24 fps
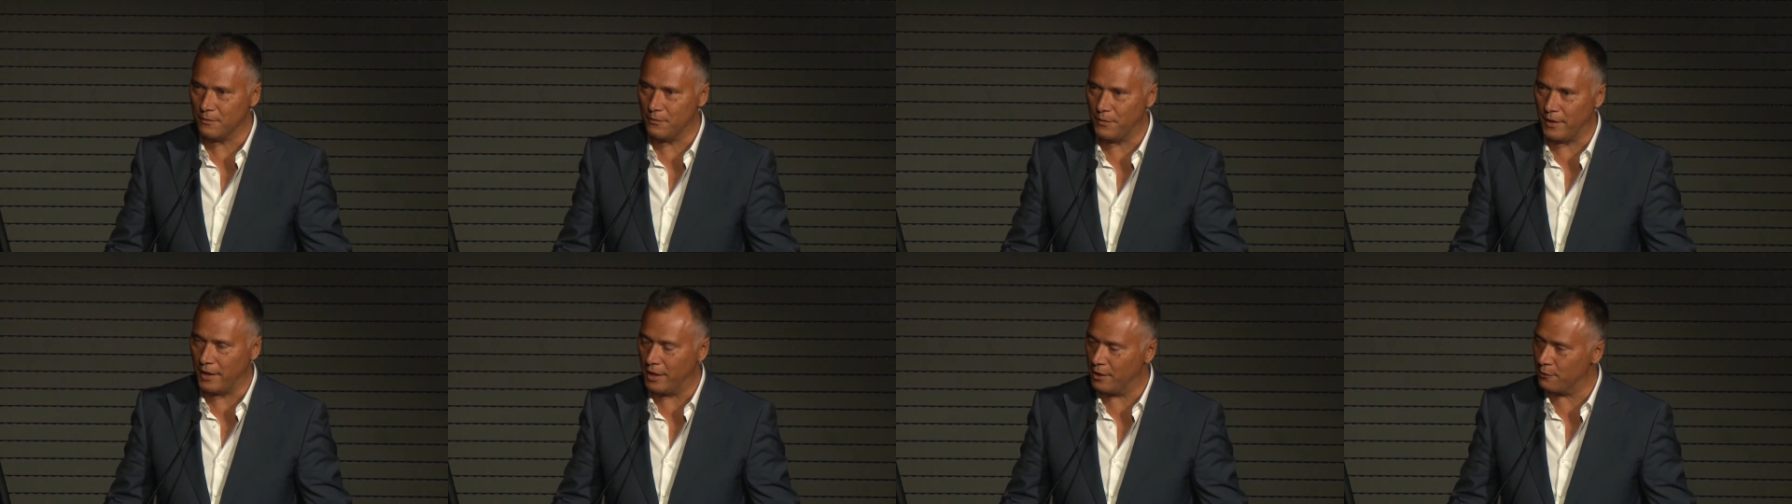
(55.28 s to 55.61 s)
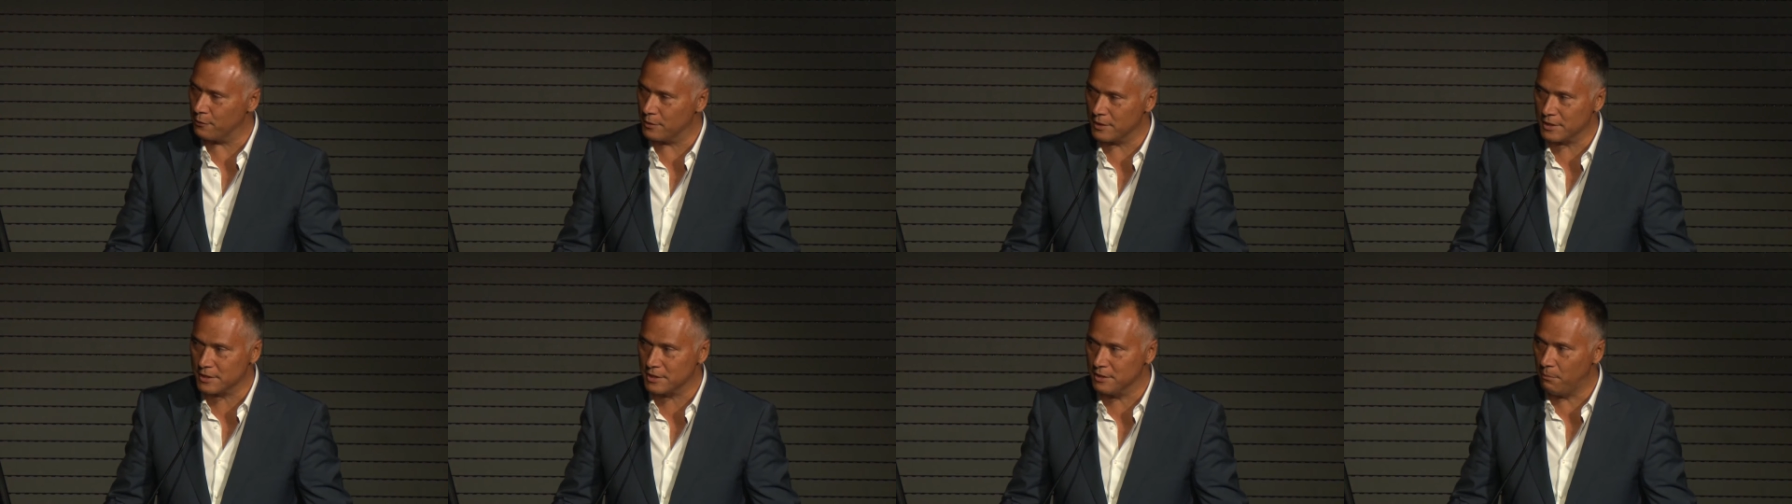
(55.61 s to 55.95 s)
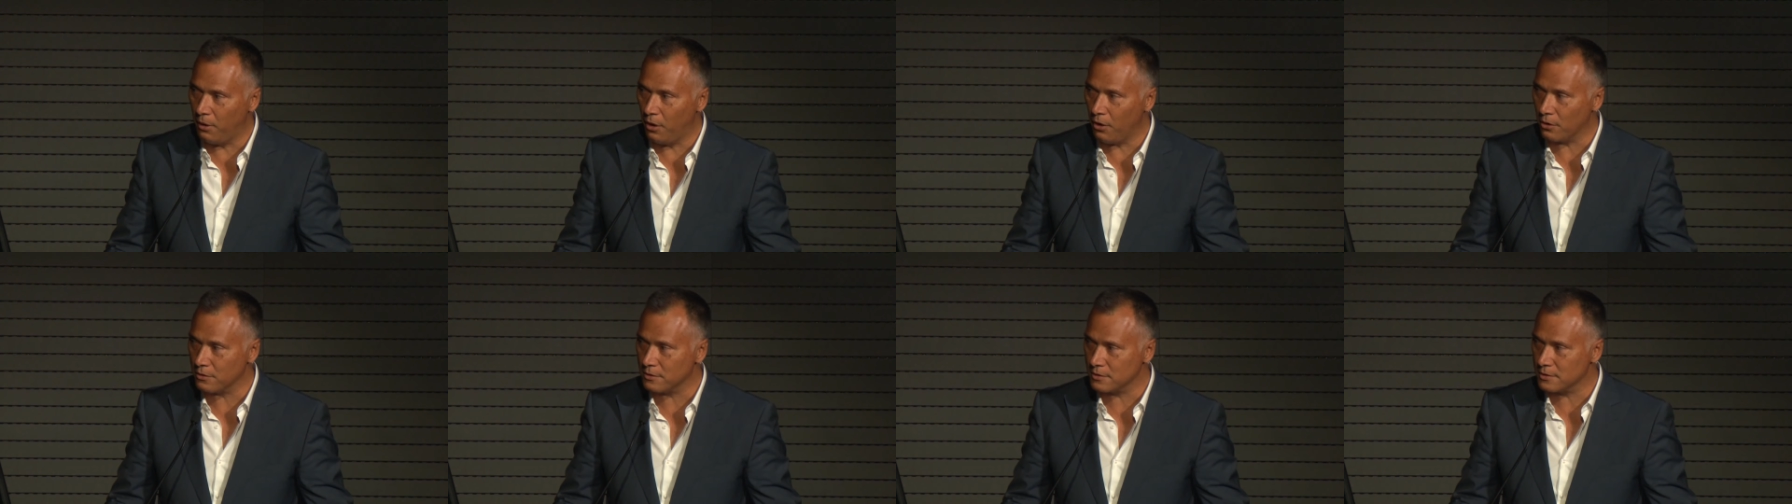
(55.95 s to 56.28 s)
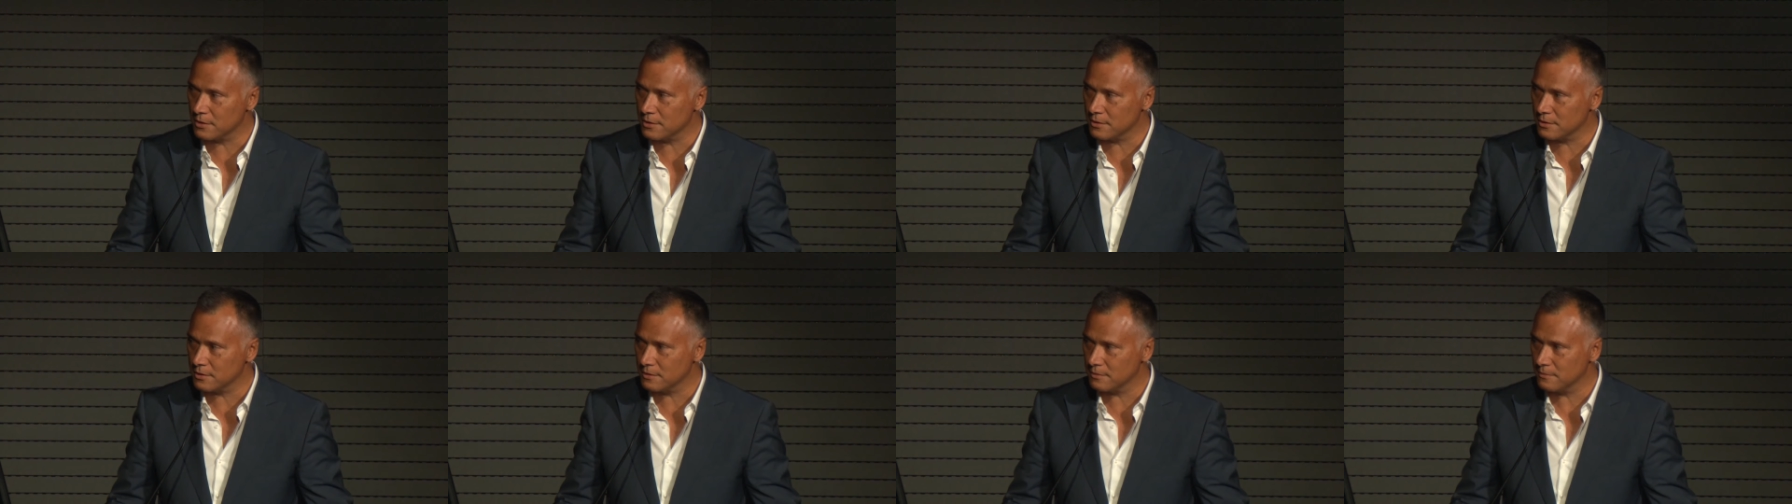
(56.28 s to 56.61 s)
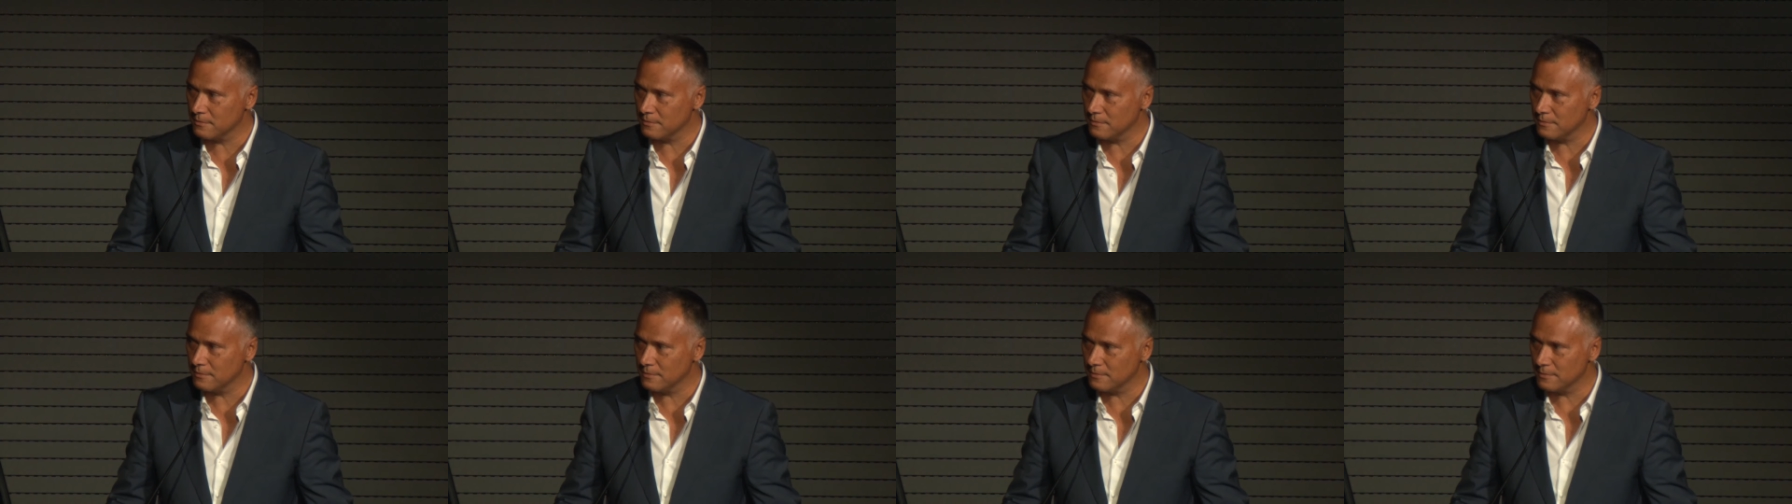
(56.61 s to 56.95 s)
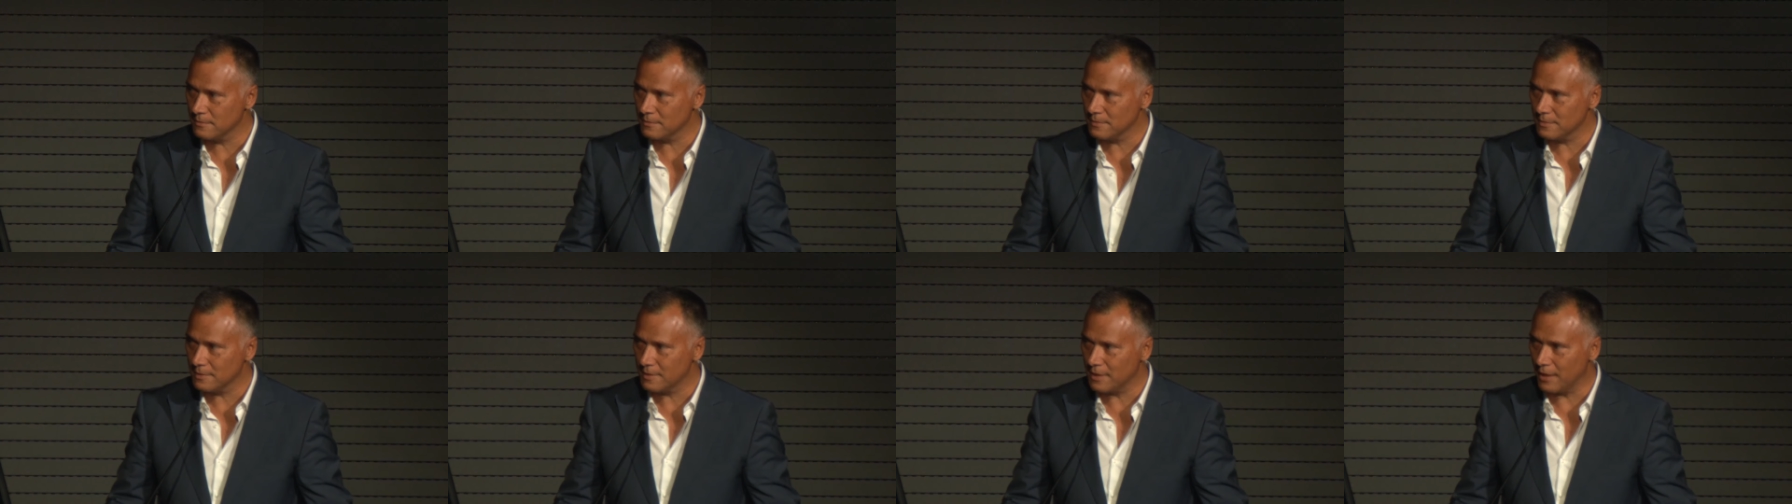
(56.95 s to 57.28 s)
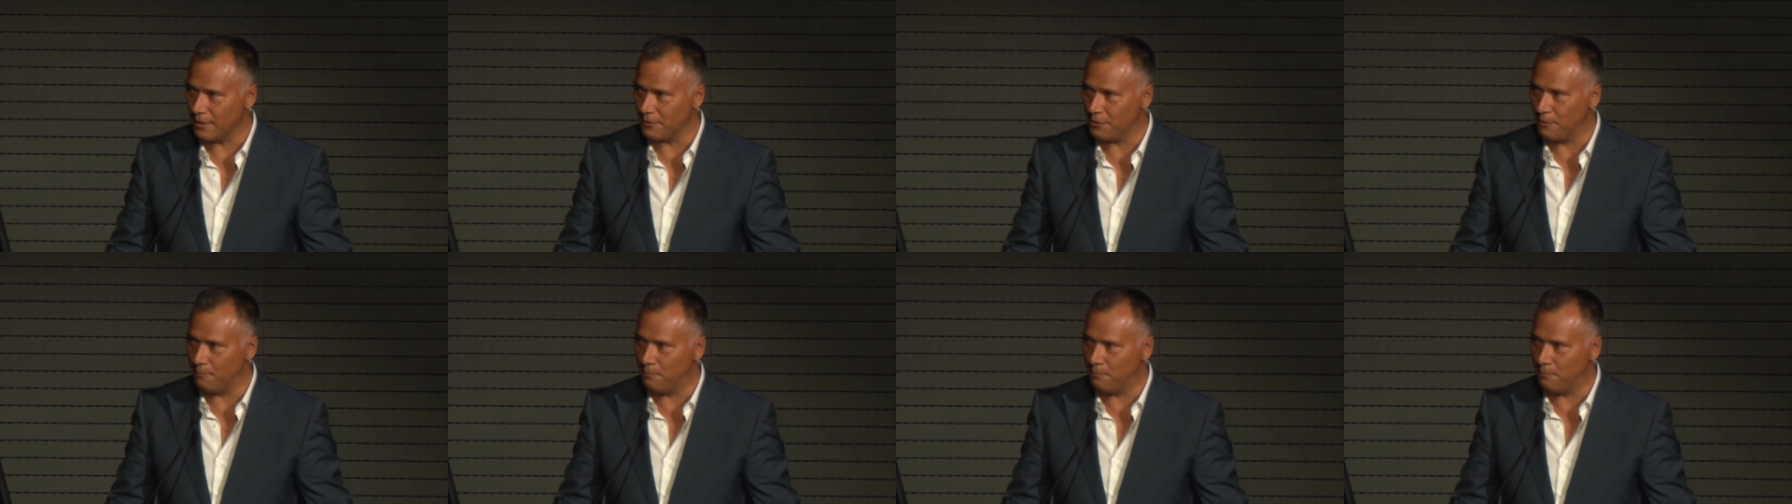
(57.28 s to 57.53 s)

there is the box. At